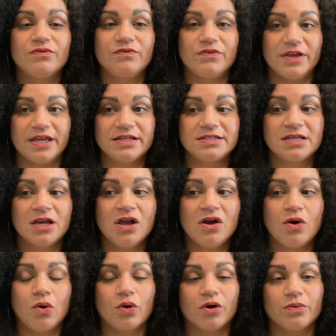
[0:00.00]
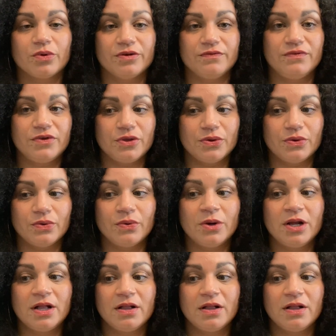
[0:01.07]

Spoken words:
fit or review